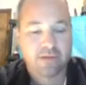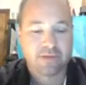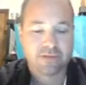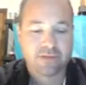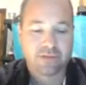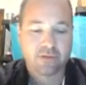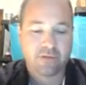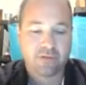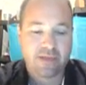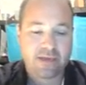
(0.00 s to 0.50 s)

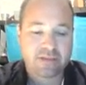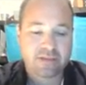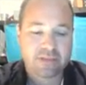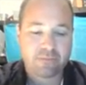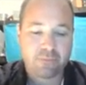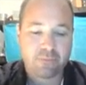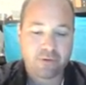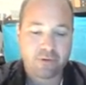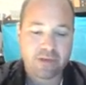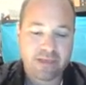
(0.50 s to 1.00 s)
So that's a
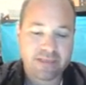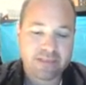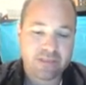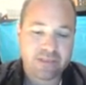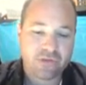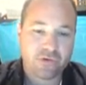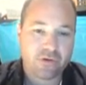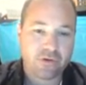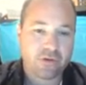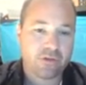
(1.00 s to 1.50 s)
pretty easy
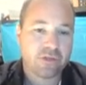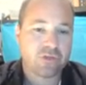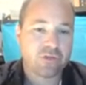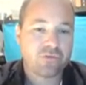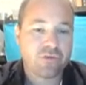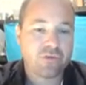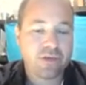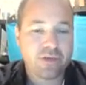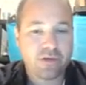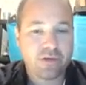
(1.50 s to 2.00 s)
journal
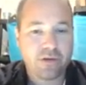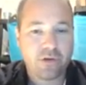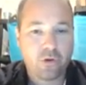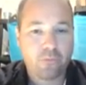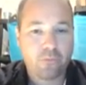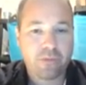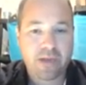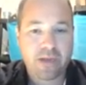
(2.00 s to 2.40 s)
entry. Note